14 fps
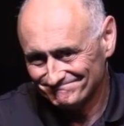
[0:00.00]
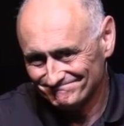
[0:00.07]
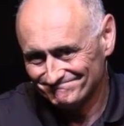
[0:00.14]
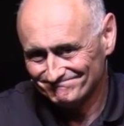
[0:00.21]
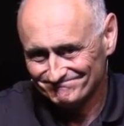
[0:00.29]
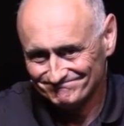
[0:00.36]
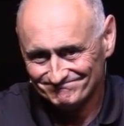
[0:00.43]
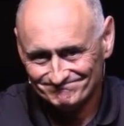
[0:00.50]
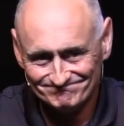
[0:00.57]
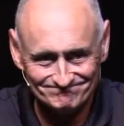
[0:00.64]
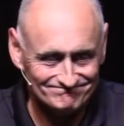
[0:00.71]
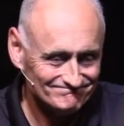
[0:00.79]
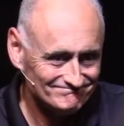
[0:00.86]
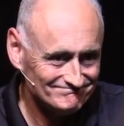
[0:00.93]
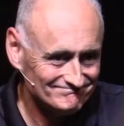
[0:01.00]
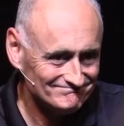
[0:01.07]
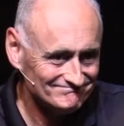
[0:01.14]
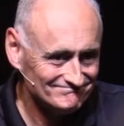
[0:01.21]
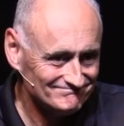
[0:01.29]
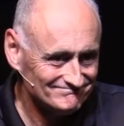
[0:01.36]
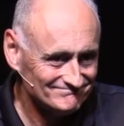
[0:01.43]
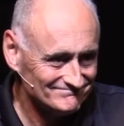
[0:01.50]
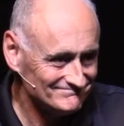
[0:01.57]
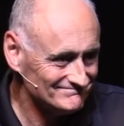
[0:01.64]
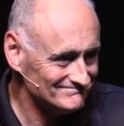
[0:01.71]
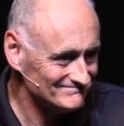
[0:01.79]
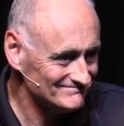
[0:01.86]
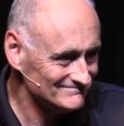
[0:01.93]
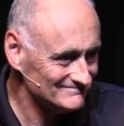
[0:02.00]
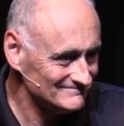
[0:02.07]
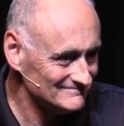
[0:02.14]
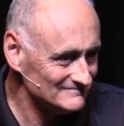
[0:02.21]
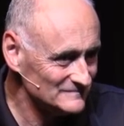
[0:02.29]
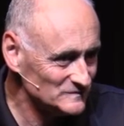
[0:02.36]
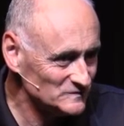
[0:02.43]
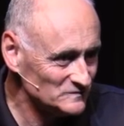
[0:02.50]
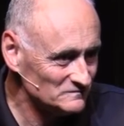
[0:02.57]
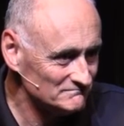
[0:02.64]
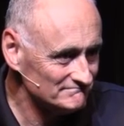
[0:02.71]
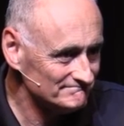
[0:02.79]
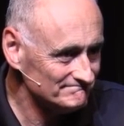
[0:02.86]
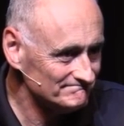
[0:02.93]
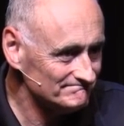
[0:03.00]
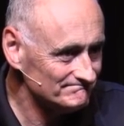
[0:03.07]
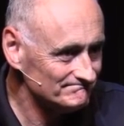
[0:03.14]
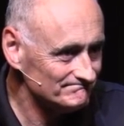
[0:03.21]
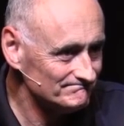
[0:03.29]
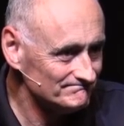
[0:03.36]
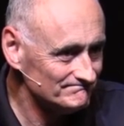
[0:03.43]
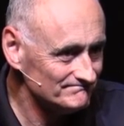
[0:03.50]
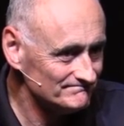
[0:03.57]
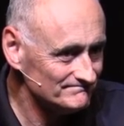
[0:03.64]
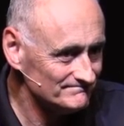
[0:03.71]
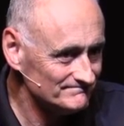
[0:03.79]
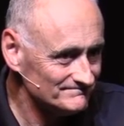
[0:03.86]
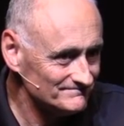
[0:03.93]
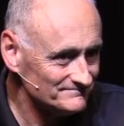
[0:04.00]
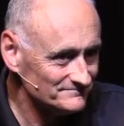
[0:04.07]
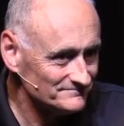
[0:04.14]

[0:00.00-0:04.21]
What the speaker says: Nobody speaks.